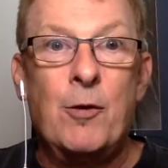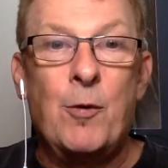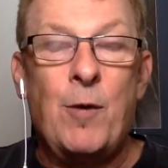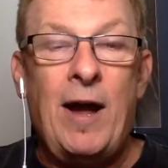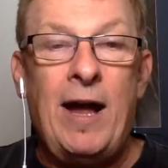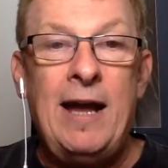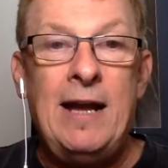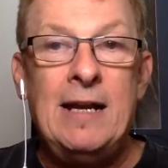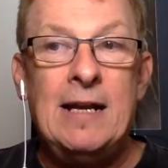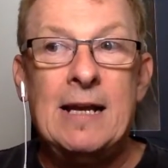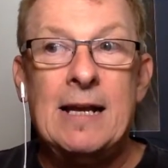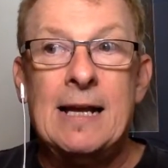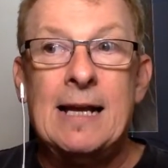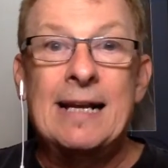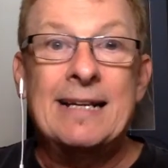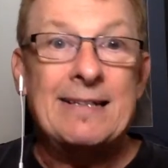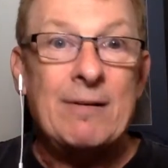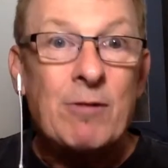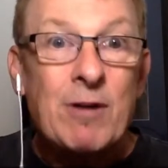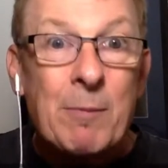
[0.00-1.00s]
right
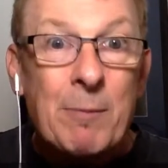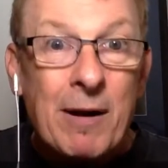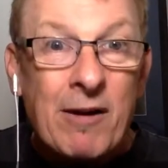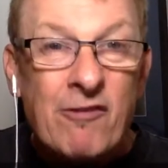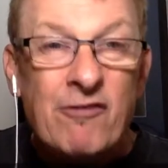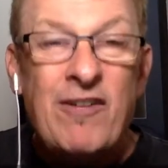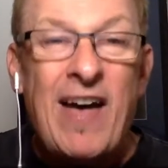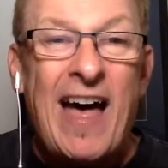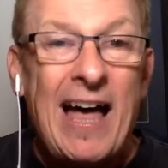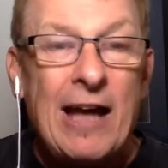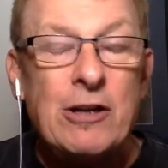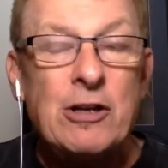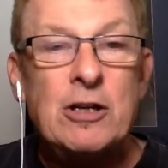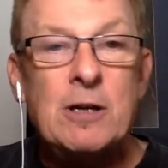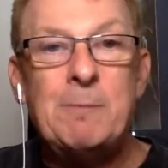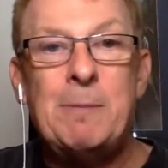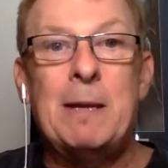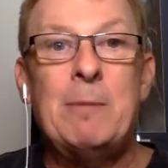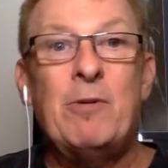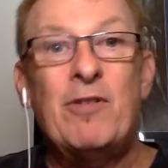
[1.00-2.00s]
because i want to bring value
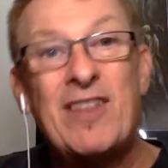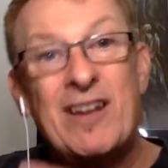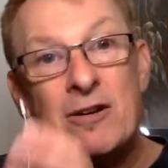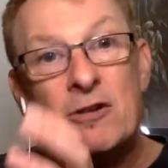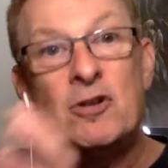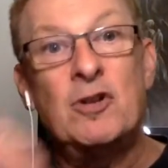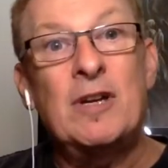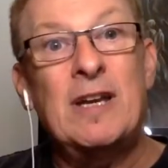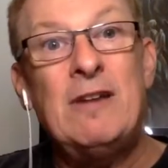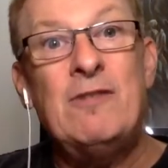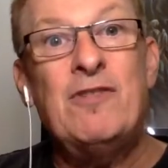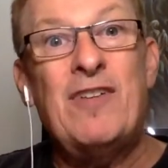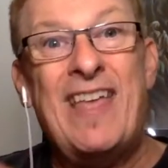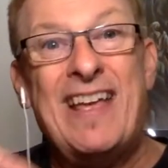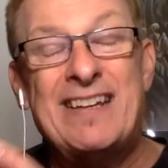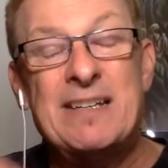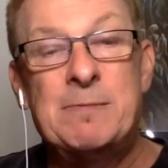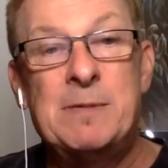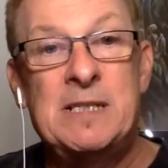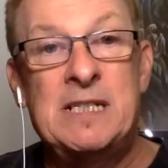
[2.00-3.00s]
to people that are looking for
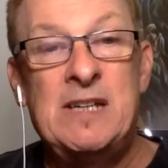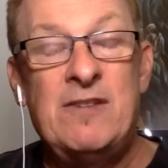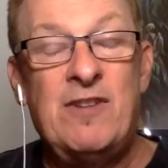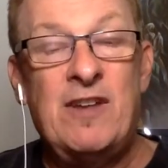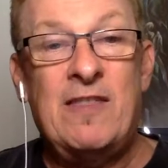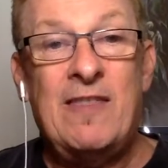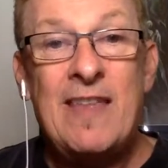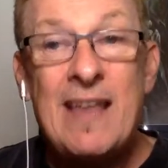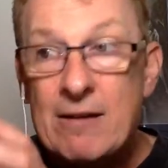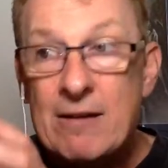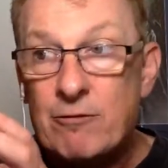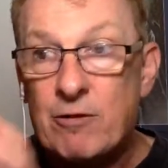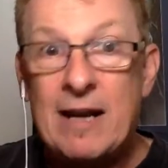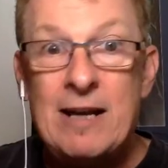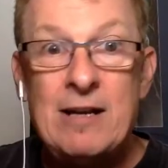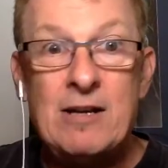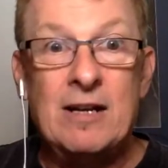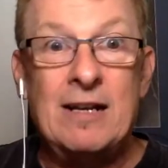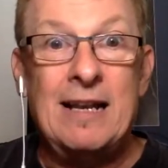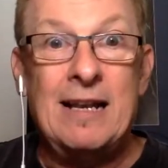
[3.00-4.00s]
that specific thing
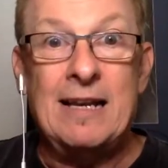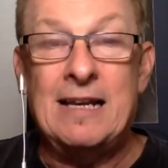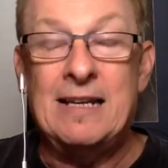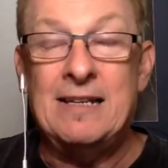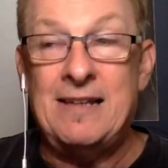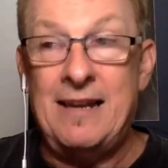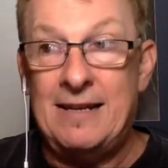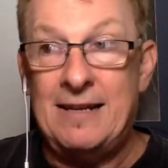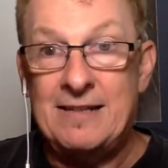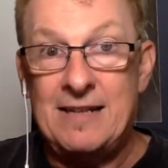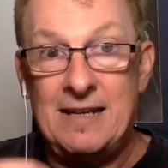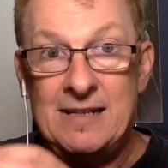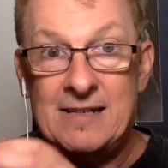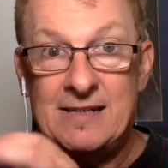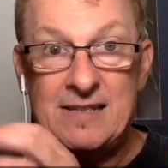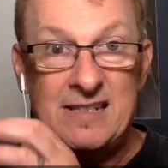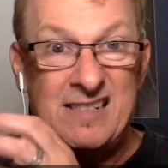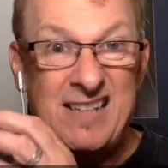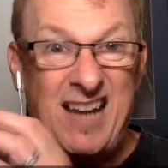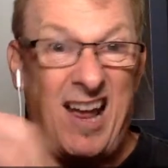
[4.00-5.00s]
right like it's it's
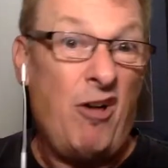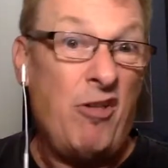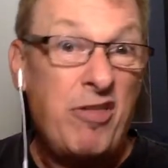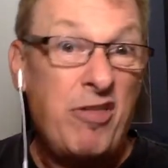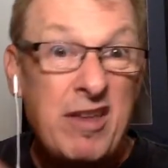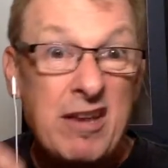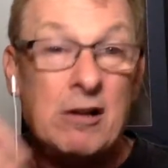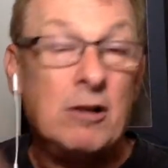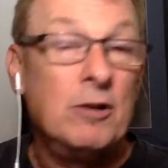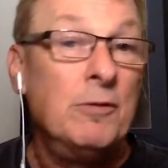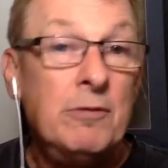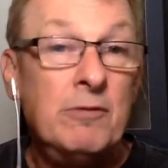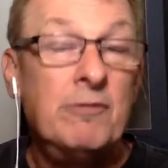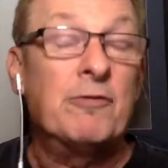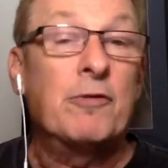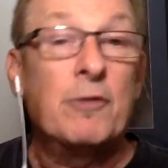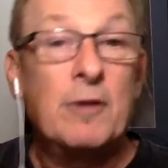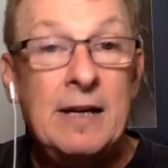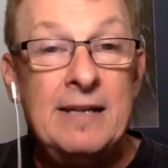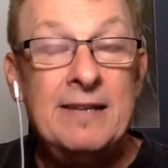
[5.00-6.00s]
it's, it's healthy
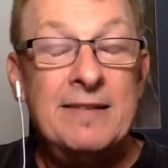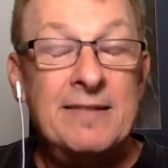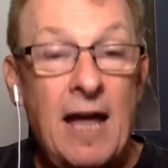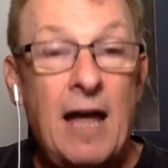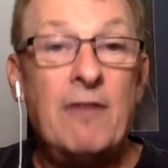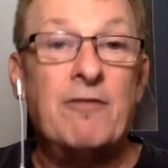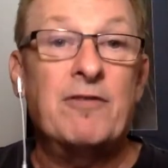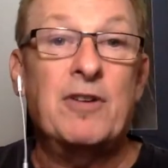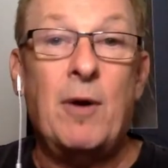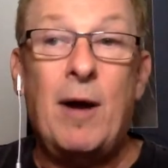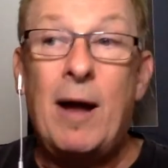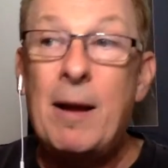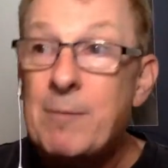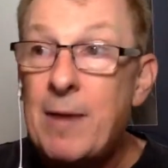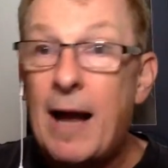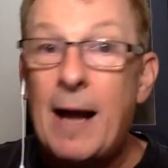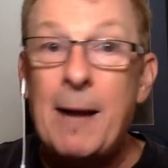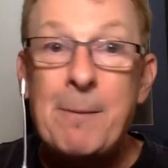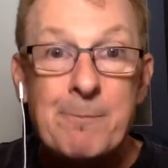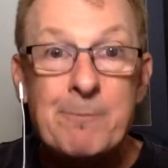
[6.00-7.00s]
gluten-free stuff so i'm
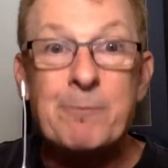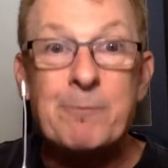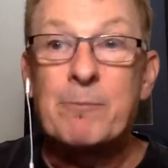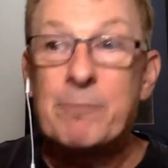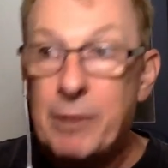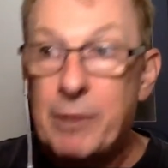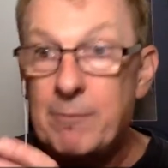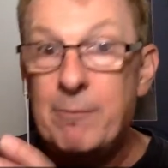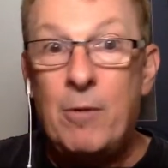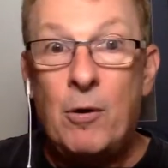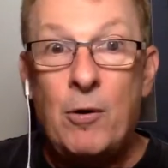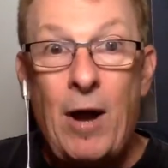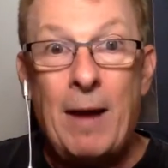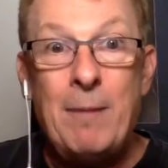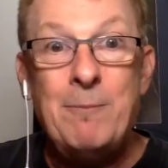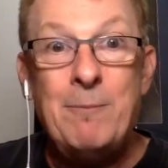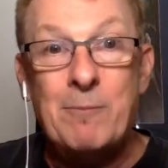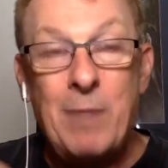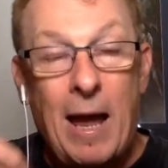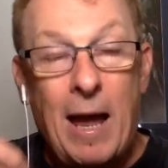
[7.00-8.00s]
i'm promote
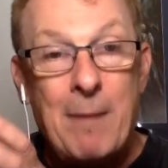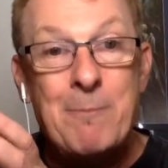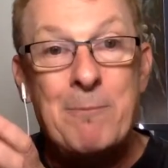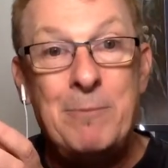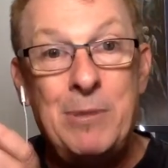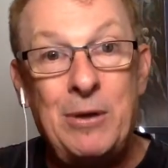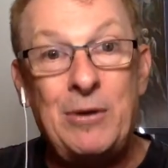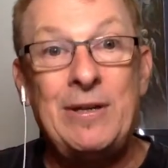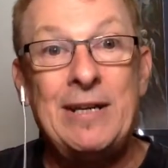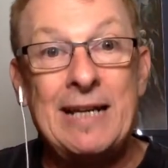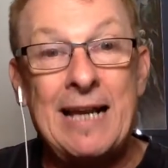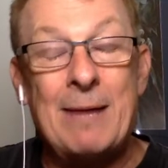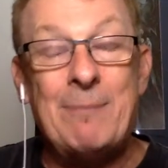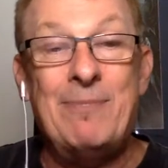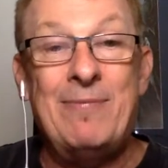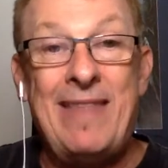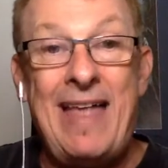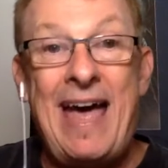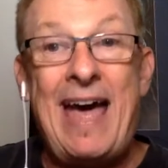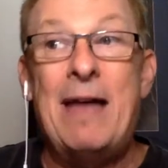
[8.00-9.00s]
i'm i'm building
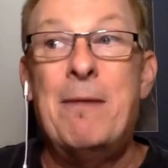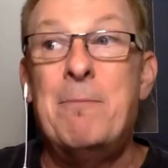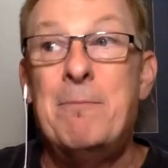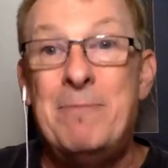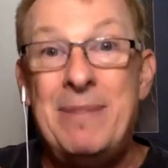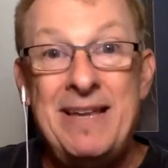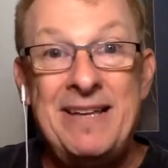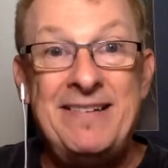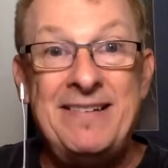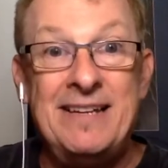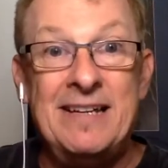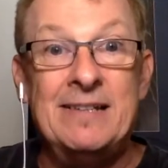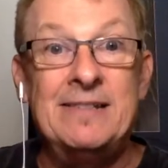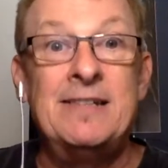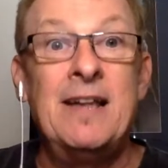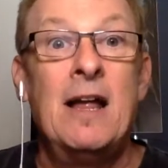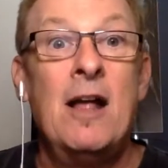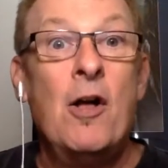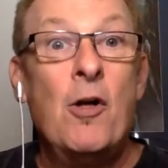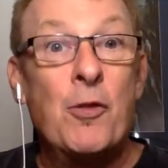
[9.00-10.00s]
up that
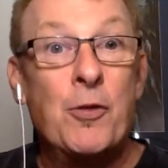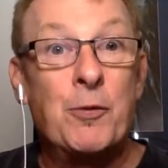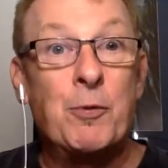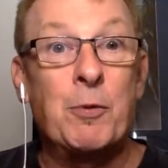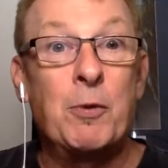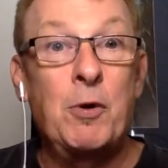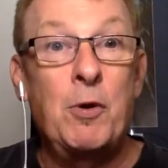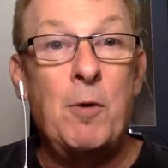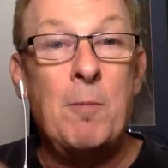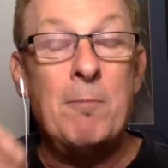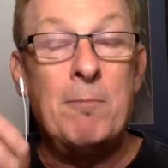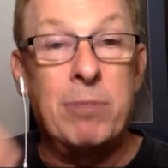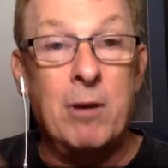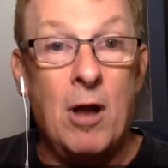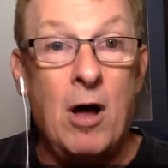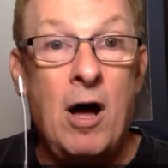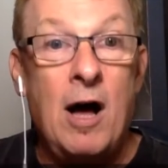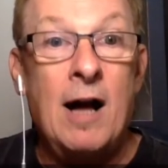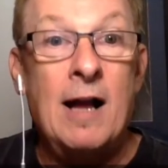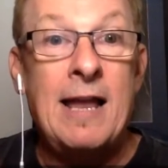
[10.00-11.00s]
business through
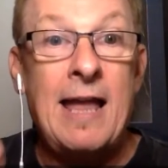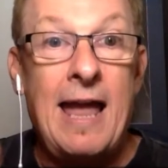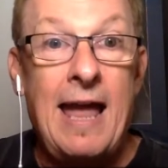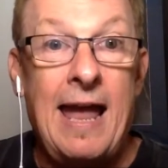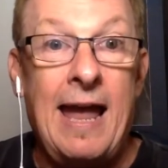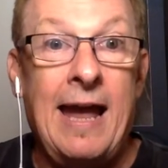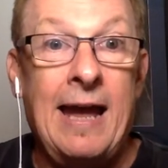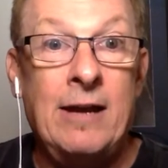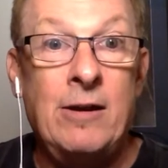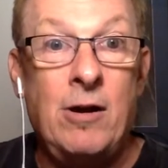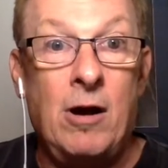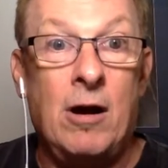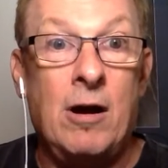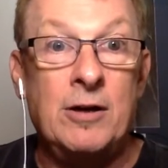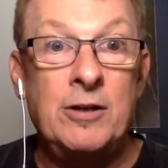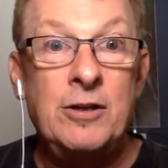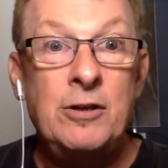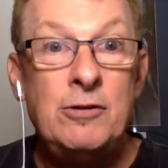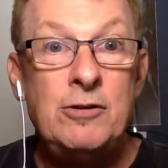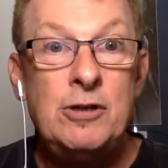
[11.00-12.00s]
blog and
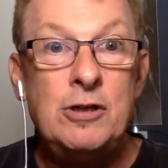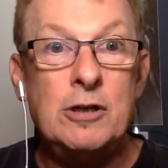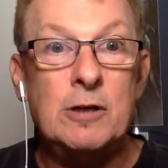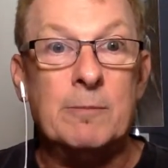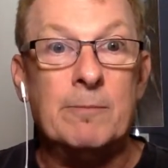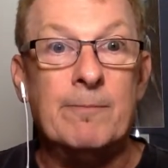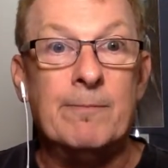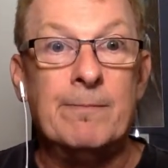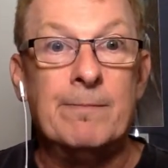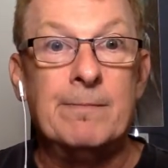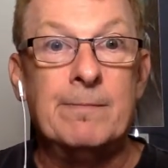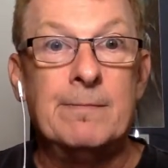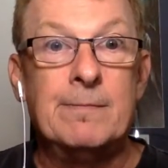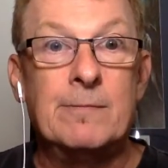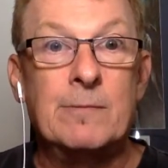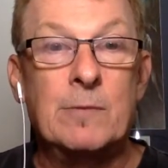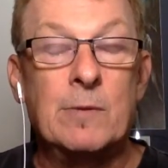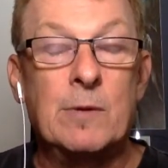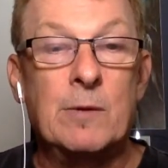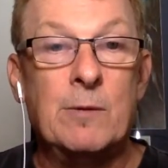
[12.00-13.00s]
our youtube
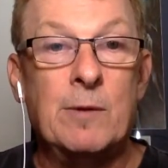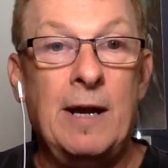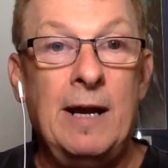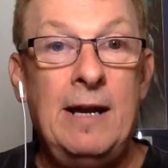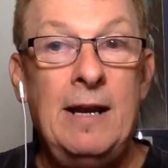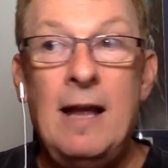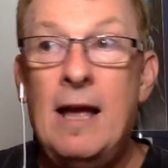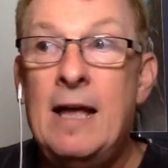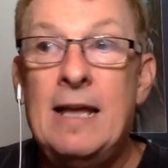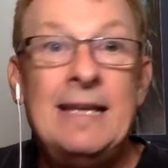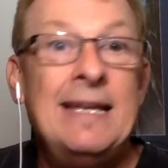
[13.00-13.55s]
right